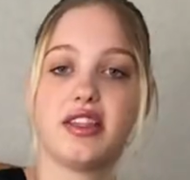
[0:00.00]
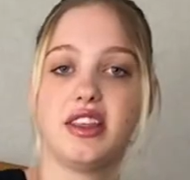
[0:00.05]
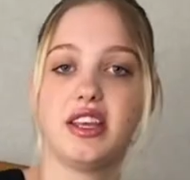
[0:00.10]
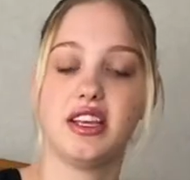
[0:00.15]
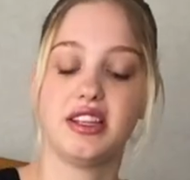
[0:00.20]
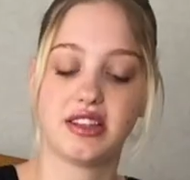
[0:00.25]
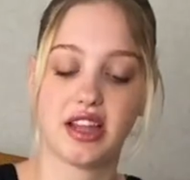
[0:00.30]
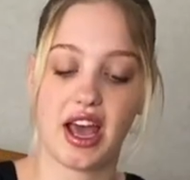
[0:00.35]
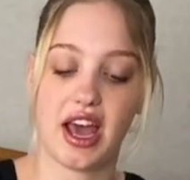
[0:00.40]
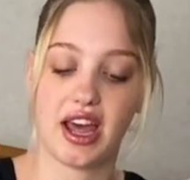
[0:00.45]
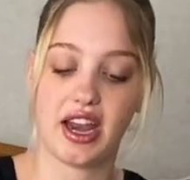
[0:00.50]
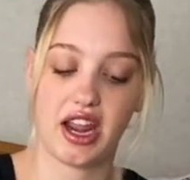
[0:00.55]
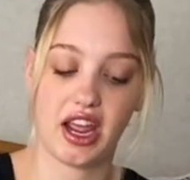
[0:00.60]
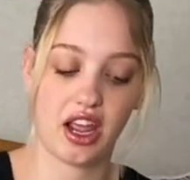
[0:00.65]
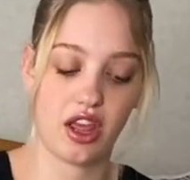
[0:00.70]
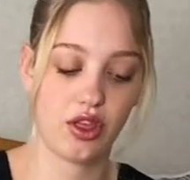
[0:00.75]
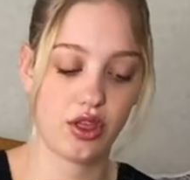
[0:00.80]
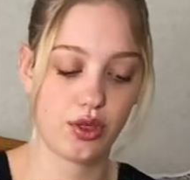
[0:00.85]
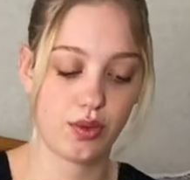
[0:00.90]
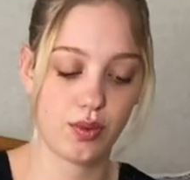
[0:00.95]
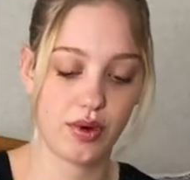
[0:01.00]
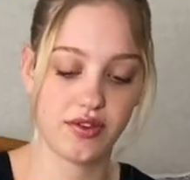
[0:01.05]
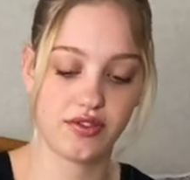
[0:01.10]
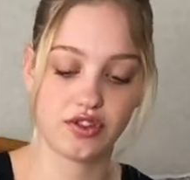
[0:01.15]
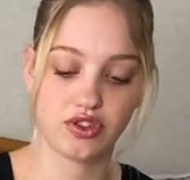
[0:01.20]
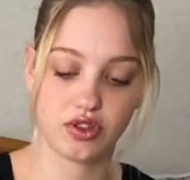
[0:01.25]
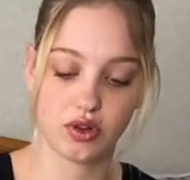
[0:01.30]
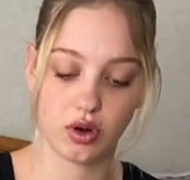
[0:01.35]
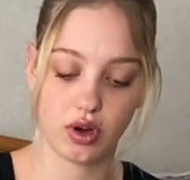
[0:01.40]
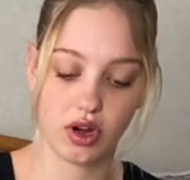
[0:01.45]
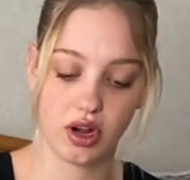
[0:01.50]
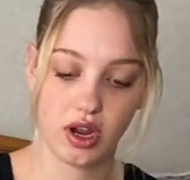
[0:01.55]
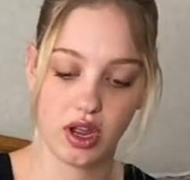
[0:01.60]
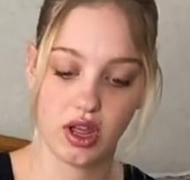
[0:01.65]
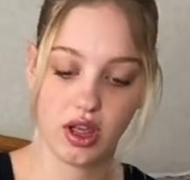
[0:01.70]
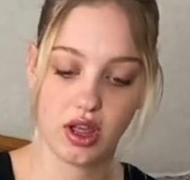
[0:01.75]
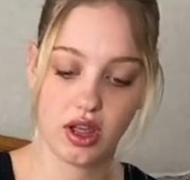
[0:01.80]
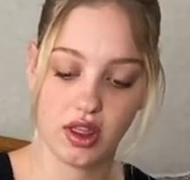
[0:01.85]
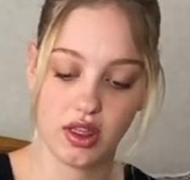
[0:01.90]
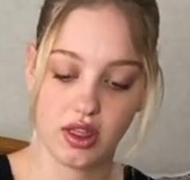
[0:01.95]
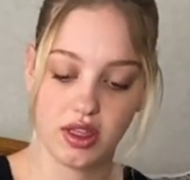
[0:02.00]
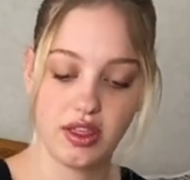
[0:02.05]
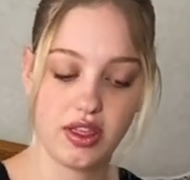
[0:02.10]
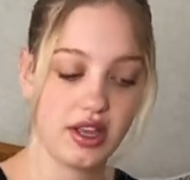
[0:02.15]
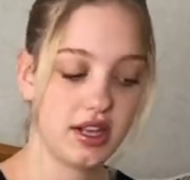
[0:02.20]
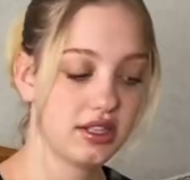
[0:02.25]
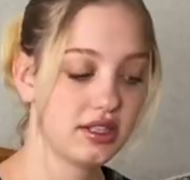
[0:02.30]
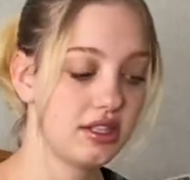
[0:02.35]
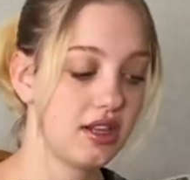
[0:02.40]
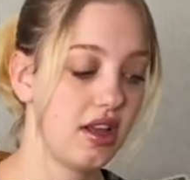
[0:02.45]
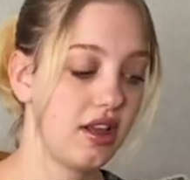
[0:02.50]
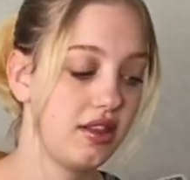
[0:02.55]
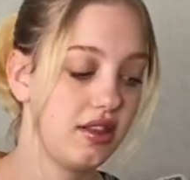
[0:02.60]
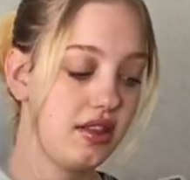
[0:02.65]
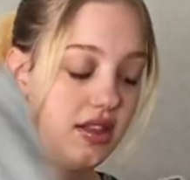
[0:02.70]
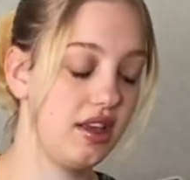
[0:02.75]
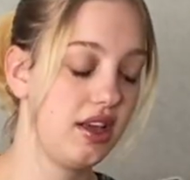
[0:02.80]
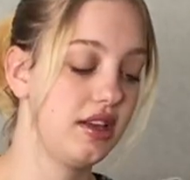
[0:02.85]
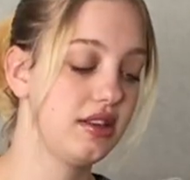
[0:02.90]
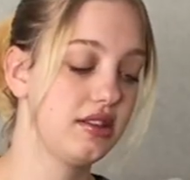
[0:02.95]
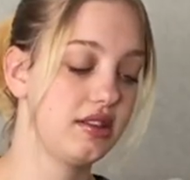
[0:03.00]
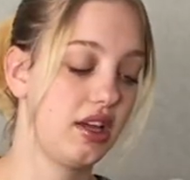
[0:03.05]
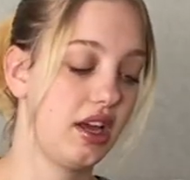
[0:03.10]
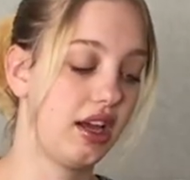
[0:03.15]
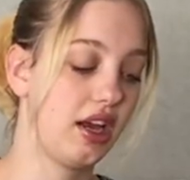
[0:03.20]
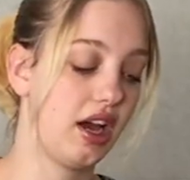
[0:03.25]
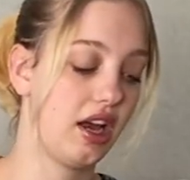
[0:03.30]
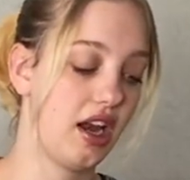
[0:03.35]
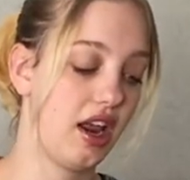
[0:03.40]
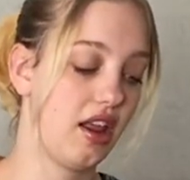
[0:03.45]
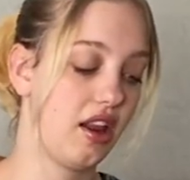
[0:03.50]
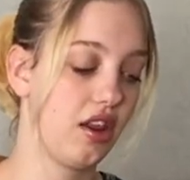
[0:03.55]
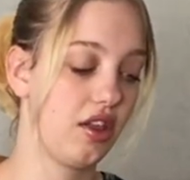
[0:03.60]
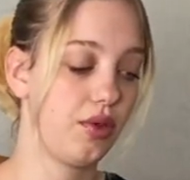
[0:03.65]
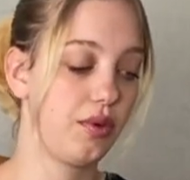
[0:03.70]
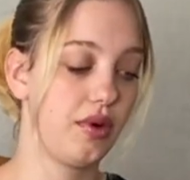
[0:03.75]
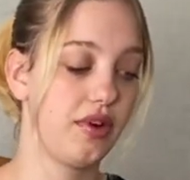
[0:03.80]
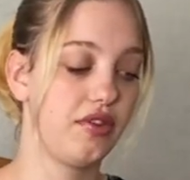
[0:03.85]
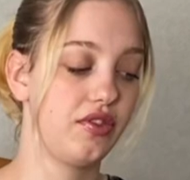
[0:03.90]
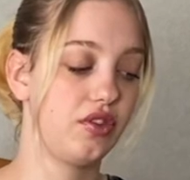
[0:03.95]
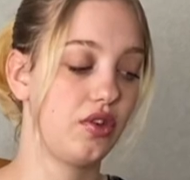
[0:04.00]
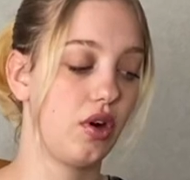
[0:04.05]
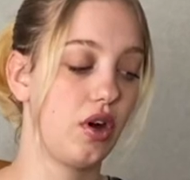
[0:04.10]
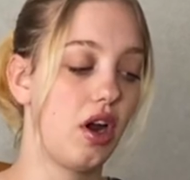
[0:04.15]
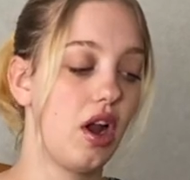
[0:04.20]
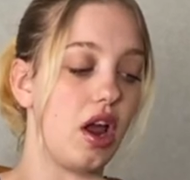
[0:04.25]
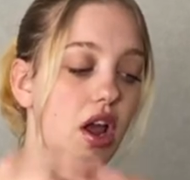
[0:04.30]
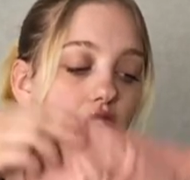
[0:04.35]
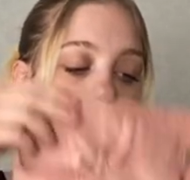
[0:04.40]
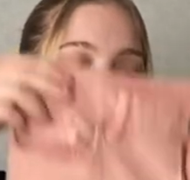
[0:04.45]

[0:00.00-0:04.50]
these at a thrift store. This and this I got at a thrift store.